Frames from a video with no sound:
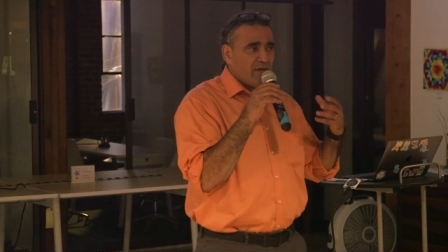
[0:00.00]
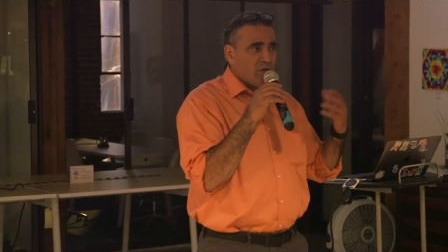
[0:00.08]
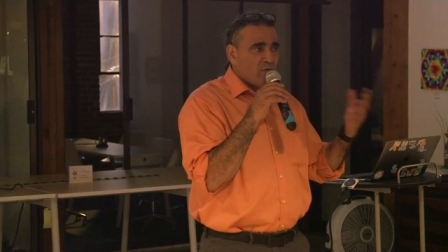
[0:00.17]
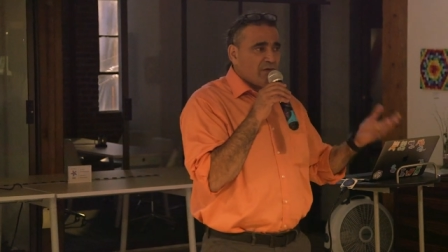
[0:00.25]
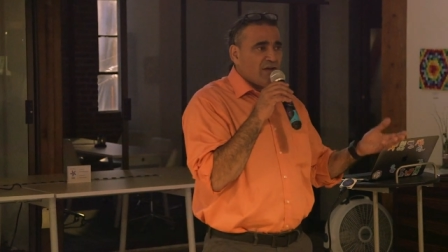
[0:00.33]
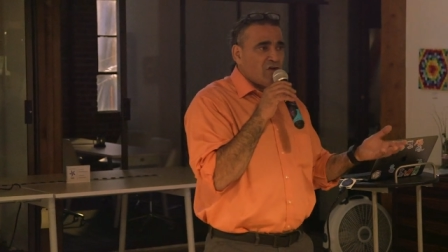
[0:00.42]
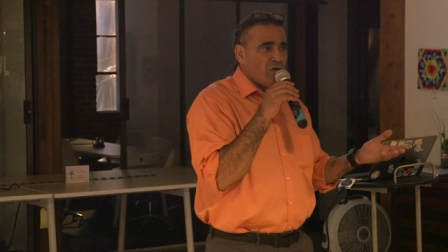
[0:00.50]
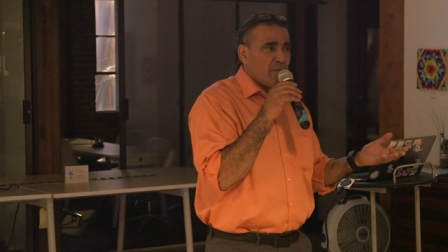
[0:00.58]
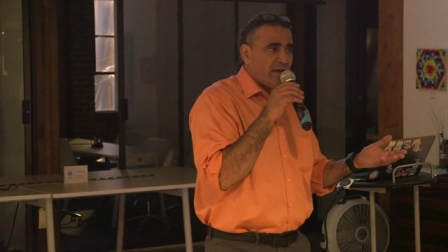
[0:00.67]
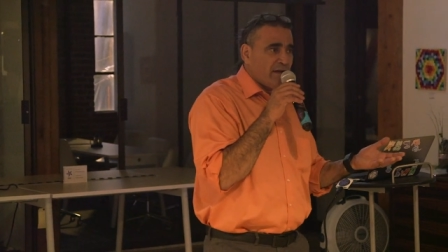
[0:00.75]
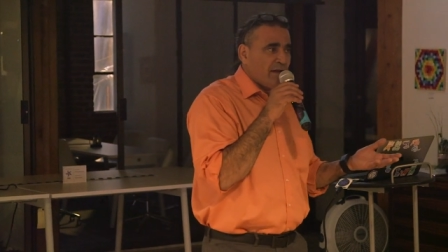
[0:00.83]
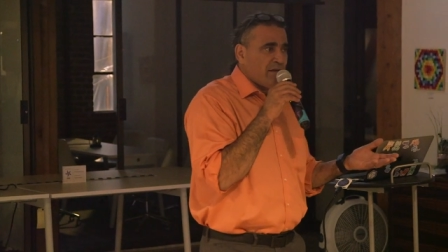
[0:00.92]
the only
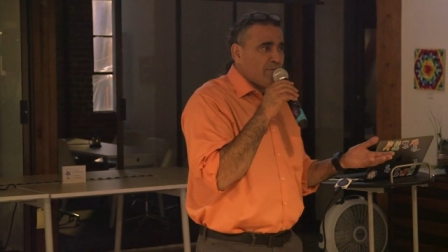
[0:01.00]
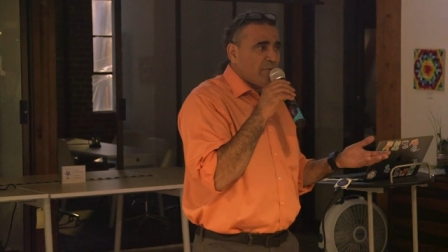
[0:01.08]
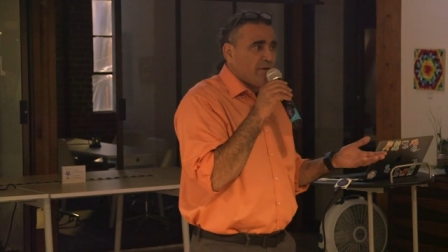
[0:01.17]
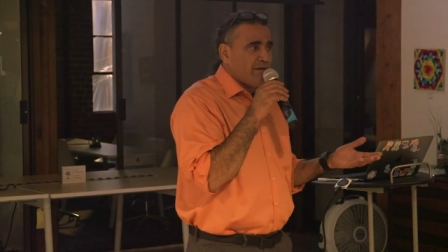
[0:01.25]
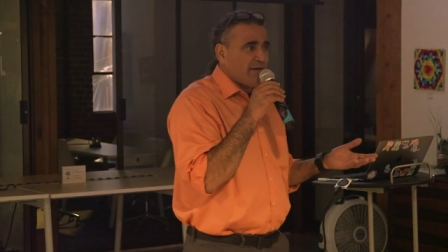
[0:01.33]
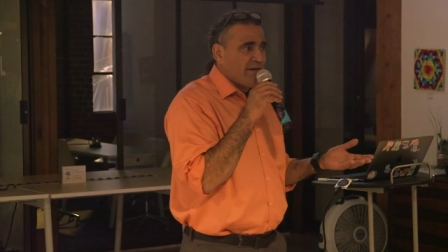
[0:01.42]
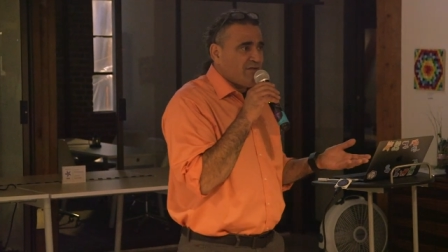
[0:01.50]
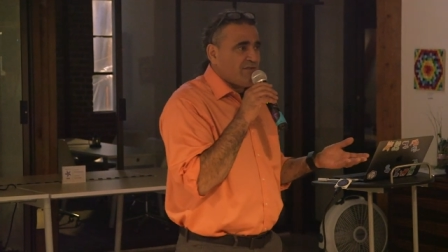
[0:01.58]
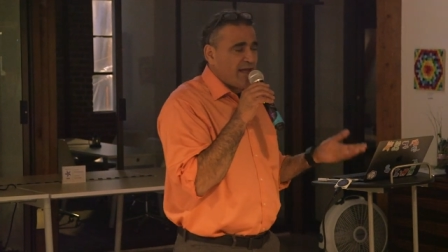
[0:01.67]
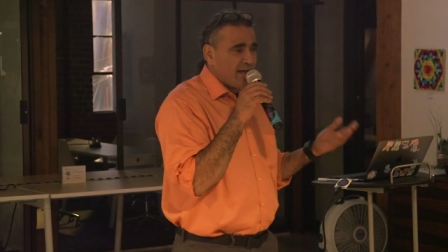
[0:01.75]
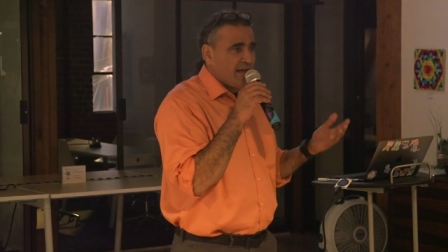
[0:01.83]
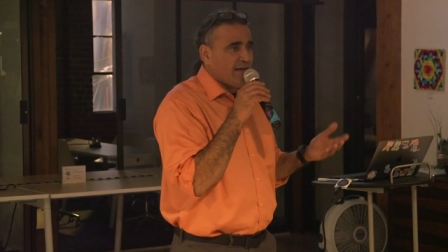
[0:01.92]
human input is
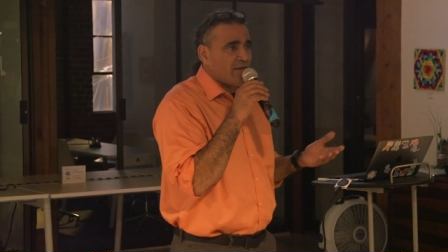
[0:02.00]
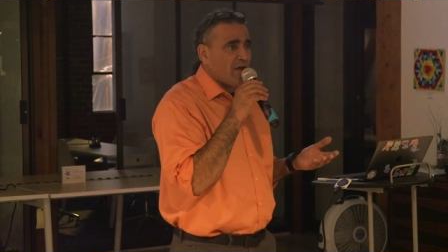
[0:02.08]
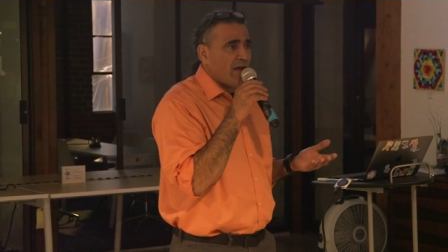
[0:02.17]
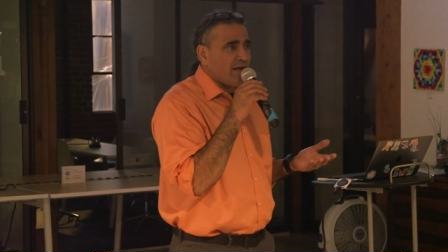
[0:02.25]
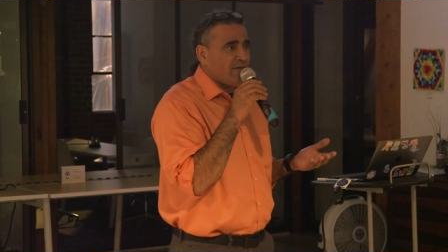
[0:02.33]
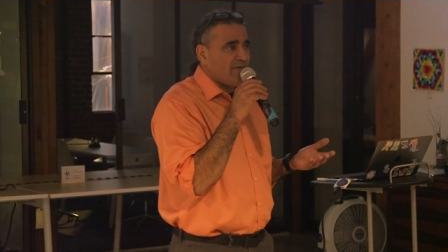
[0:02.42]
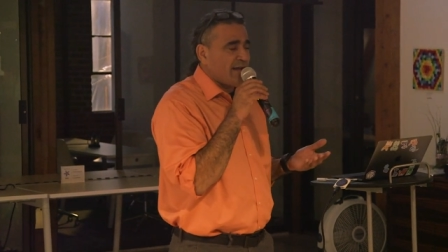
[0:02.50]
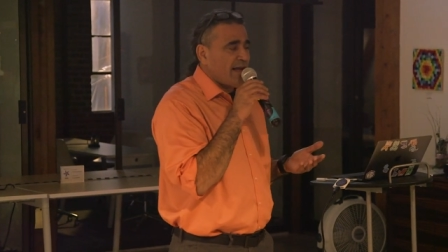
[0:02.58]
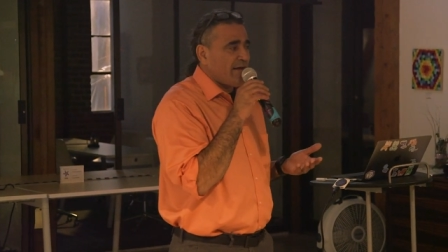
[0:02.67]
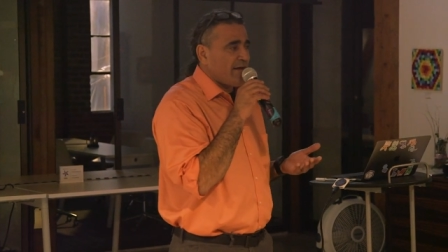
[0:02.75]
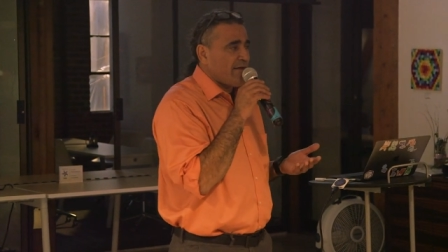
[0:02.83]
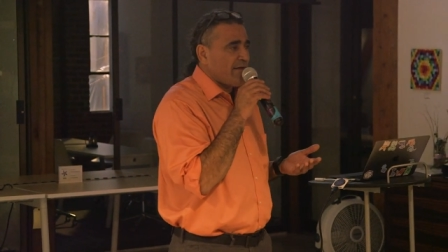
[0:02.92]
taking a line of
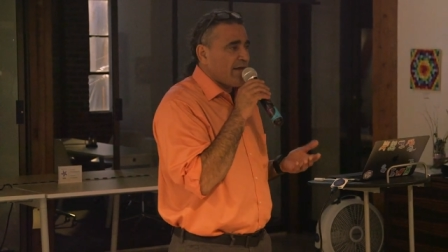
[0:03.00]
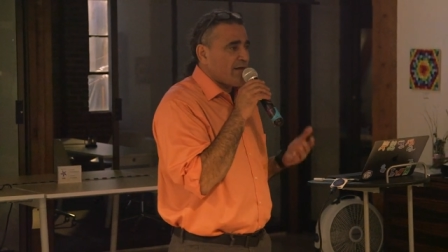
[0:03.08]
data